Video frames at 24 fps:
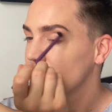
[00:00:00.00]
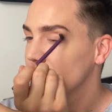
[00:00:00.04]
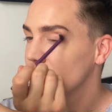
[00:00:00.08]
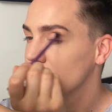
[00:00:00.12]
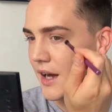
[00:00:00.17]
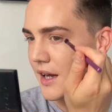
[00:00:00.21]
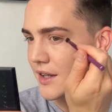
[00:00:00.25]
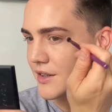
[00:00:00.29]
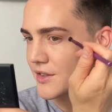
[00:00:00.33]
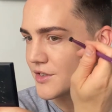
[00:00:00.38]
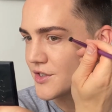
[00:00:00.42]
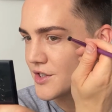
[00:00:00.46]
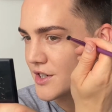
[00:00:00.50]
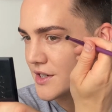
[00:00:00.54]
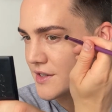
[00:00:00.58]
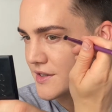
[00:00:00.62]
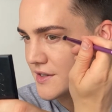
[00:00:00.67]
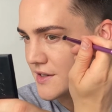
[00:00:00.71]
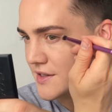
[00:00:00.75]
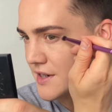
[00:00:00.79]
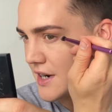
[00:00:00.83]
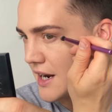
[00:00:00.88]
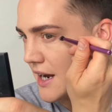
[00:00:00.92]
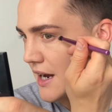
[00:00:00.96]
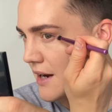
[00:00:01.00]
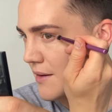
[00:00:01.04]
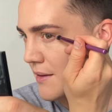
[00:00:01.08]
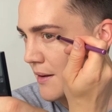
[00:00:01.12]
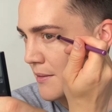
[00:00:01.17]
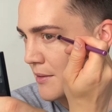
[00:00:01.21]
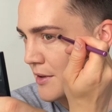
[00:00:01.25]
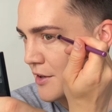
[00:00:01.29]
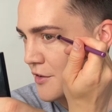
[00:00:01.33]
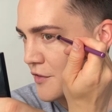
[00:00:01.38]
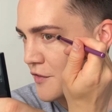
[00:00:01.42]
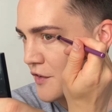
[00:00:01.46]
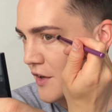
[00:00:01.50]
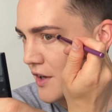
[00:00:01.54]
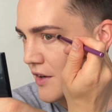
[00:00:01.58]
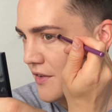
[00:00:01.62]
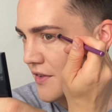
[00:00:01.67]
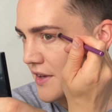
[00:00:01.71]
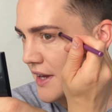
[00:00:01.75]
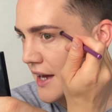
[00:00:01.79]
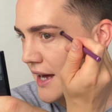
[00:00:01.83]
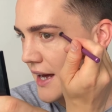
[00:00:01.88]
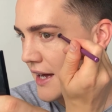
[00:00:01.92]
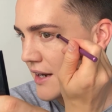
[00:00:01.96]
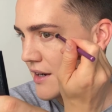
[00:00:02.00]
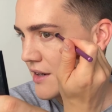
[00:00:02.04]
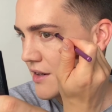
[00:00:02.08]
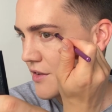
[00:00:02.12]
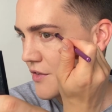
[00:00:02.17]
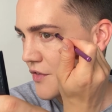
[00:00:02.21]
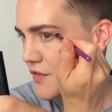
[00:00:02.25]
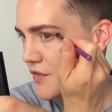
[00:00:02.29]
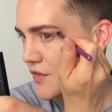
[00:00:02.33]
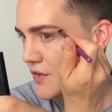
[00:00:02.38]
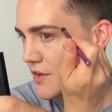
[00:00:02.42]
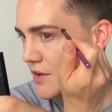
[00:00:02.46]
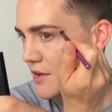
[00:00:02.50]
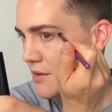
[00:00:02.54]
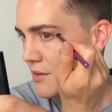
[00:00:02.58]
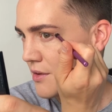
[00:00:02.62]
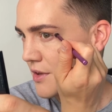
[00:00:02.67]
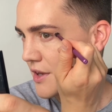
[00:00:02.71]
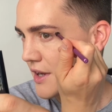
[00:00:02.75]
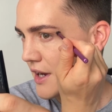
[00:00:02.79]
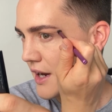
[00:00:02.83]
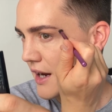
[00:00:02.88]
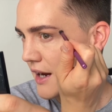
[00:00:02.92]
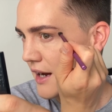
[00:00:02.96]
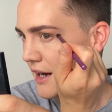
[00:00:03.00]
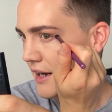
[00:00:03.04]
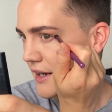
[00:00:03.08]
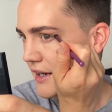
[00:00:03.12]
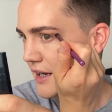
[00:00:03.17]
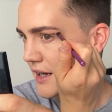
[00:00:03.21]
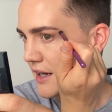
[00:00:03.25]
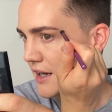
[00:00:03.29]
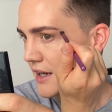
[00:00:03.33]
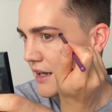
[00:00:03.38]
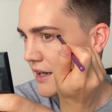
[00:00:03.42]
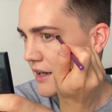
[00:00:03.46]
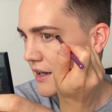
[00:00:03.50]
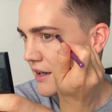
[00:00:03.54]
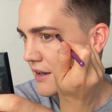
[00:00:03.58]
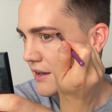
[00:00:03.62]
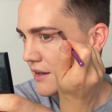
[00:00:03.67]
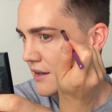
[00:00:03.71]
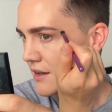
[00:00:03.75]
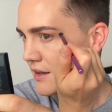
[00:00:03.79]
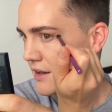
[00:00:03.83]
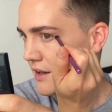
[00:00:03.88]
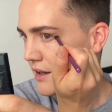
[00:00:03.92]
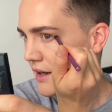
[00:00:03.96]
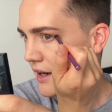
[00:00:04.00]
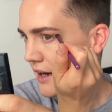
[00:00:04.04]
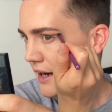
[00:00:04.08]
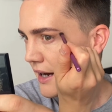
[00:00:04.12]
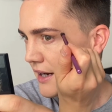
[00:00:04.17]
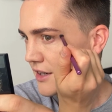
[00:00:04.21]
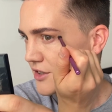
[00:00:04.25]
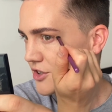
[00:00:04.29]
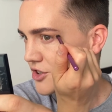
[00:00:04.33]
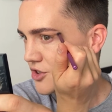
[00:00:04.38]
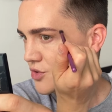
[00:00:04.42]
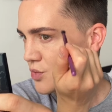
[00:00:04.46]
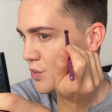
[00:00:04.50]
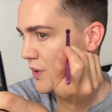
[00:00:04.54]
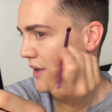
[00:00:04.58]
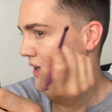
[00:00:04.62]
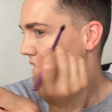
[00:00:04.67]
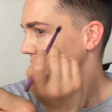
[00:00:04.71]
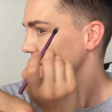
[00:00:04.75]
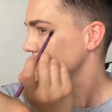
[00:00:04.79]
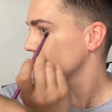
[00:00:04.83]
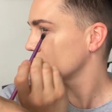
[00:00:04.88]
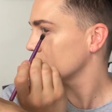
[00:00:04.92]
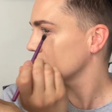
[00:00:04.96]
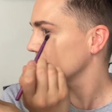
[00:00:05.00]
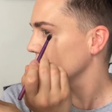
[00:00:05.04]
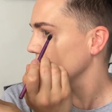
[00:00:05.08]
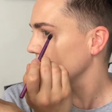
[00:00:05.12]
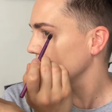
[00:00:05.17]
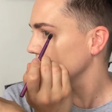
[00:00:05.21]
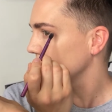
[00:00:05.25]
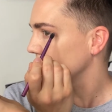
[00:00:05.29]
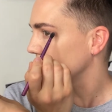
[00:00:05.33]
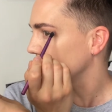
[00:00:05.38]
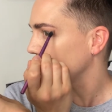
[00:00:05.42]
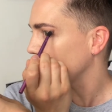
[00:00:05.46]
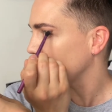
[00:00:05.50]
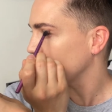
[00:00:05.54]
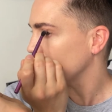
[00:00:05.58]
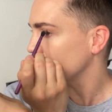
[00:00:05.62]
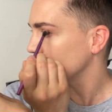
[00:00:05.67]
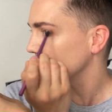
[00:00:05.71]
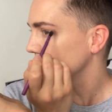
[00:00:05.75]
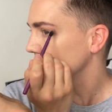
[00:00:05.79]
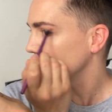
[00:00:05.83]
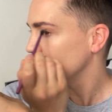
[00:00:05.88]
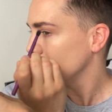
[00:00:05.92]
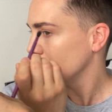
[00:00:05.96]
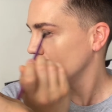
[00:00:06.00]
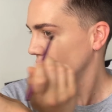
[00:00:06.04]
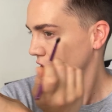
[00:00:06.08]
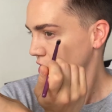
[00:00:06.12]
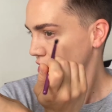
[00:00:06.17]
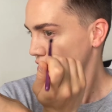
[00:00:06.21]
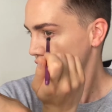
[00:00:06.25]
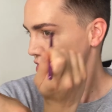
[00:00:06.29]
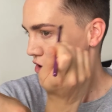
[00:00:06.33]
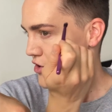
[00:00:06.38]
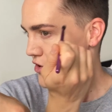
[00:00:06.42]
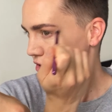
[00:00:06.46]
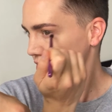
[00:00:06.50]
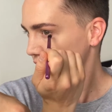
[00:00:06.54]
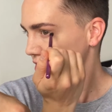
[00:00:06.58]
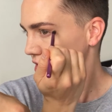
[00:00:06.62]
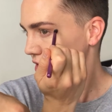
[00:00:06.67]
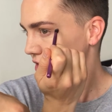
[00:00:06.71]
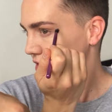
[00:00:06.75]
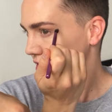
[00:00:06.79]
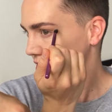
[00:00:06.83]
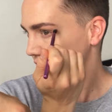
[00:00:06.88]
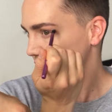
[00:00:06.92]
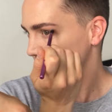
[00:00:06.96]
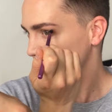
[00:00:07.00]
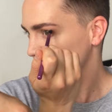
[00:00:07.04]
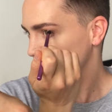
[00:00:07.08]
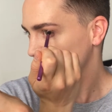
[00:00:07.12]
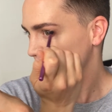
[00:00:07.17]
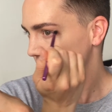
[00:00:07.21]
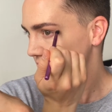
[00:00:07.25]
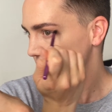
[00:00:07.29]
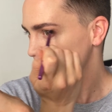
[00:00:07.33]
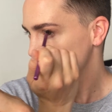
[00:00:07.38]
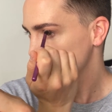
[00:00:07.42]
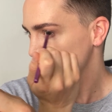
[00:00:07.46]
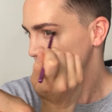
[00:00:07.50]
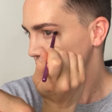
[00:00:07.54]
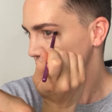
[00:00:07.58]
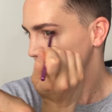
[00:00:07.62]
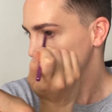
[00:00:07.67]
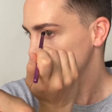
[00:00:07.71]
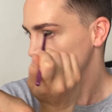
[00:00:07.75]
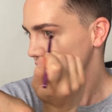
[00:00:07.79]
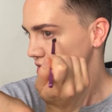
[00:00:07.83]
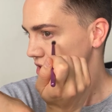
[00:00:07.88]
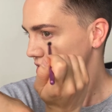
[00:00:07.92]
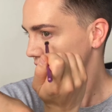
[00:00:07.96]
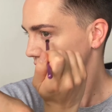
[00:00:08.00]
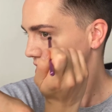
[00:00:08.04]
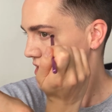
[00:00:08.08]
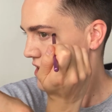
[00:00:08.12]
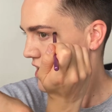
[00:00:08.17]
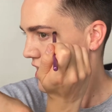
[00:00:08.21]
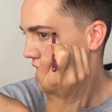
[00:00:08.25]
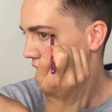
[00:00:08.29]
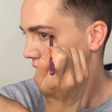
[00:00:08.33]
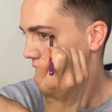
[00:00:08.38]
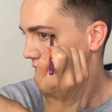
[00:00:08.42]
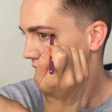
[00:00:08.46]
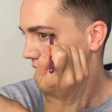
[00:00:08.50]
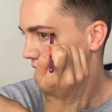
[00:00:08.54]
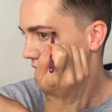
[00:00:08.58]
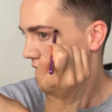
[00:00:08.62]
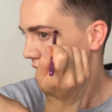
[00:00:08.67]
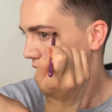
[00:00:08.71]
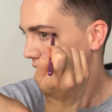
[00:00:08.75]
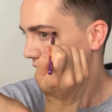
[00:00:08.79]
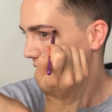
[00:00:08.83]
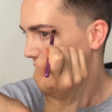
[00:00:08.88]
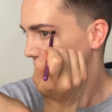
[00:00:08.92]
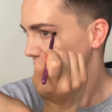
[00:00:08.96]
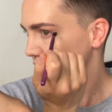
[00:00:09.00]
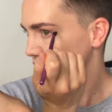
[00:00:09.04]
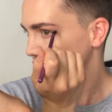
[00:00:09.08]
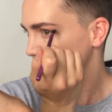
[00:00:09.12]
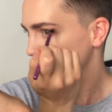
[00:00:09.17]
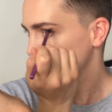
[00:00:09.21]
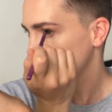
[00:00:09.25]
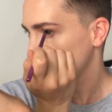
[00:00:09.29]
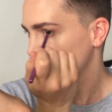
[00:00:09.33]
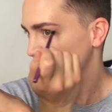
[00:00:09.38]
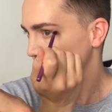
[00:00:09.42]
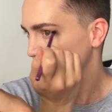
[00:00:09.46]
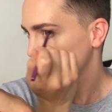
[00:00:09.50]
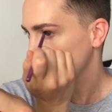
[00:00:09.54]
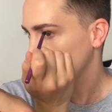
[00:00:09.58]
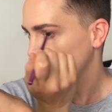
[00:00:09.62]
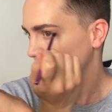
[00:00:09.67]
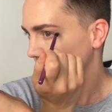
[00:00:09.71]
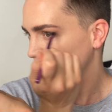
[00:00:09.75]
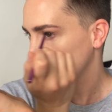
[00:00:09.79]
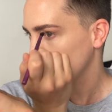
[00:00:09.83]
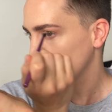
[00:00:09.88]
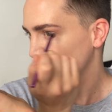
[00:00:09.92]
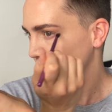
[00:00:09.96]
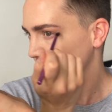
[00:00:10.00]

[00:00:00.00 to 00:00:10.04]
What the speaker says: And just now I'm going to follow the end of the eye here and just wing it slightly out. Nothing too crazy, but just to turn that shape up.